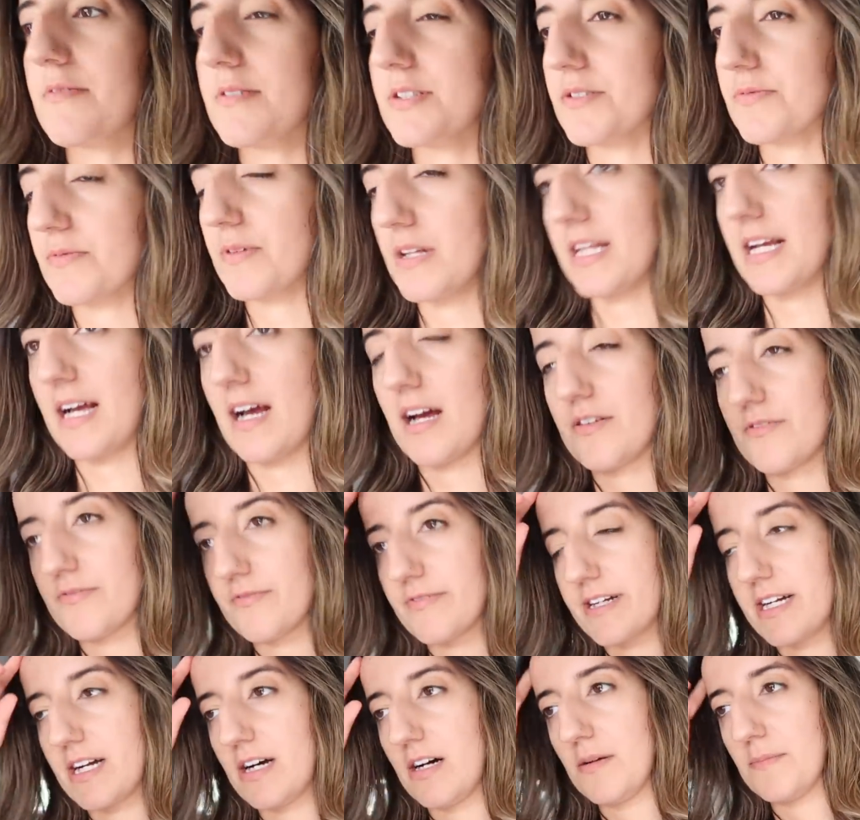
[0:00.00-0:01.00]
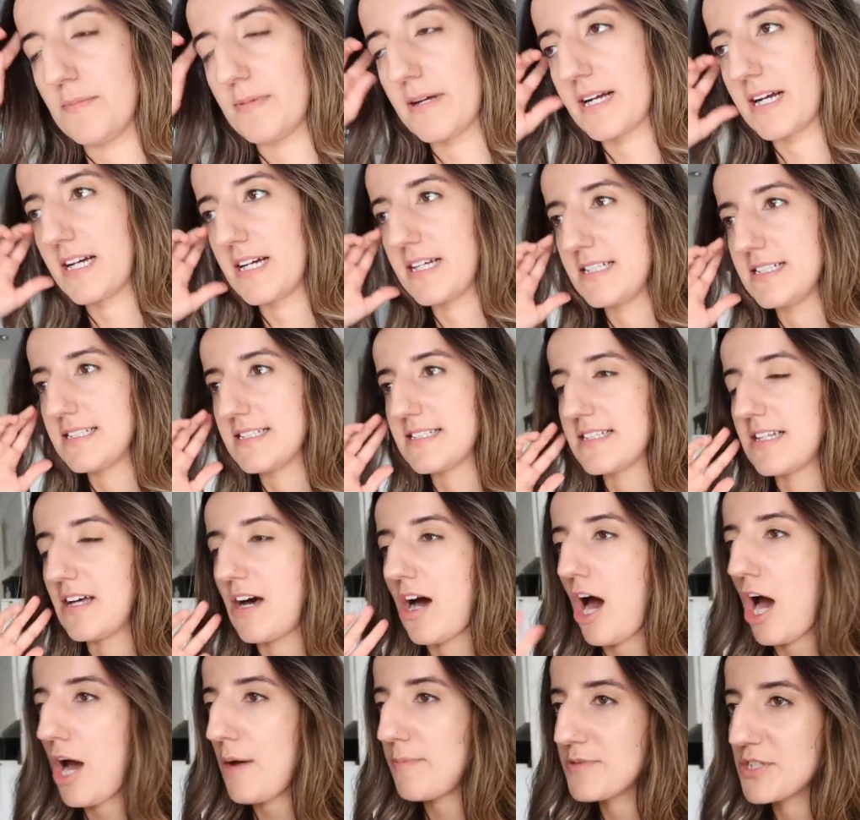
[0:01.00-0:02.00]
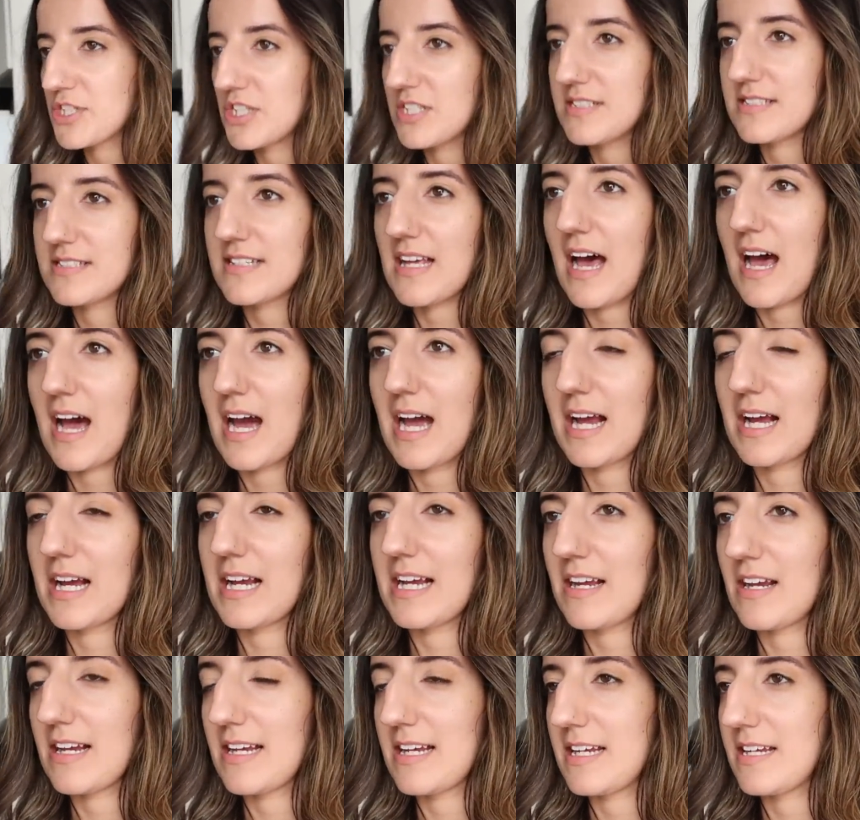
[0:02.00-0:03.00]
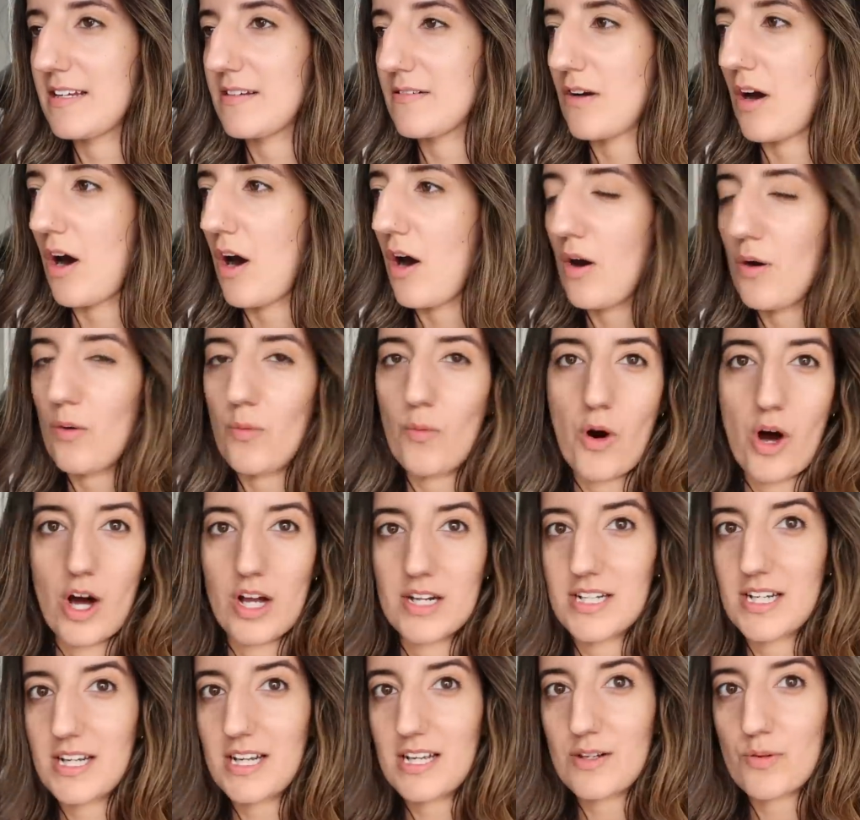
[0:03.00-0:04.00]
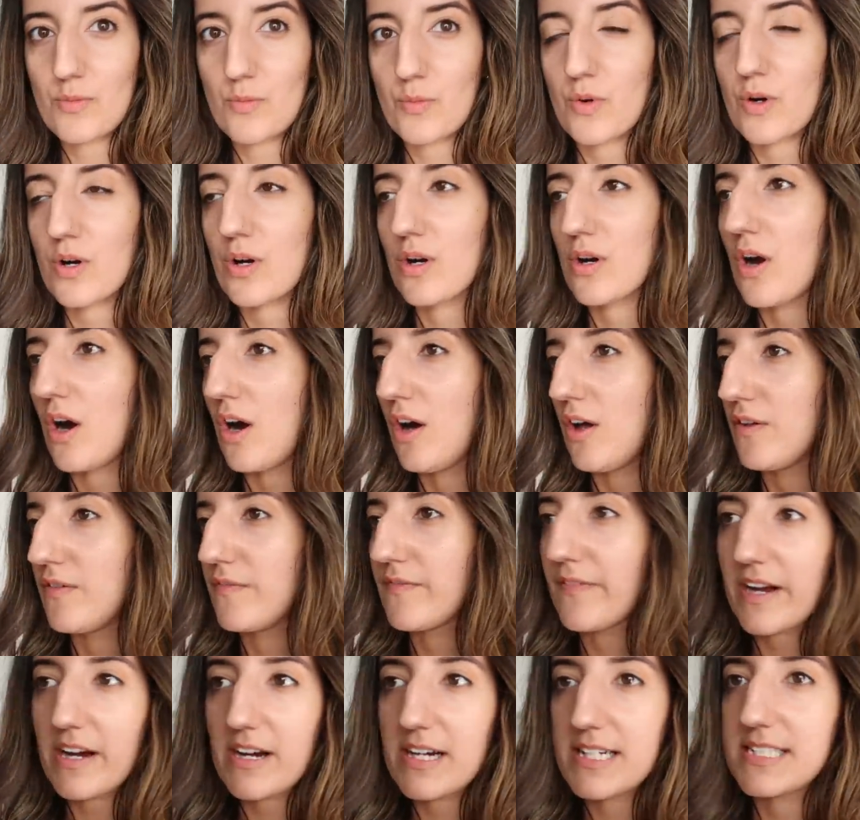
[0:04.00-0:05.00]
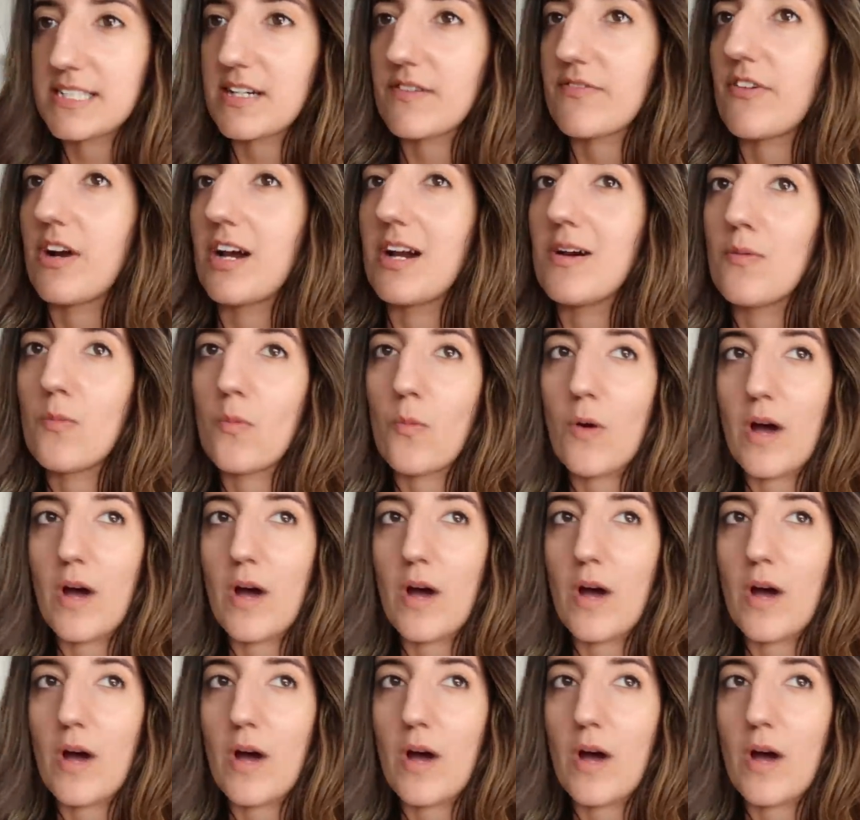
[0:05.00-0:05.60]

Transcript: was really unreal because the options that I all wanted were all very different.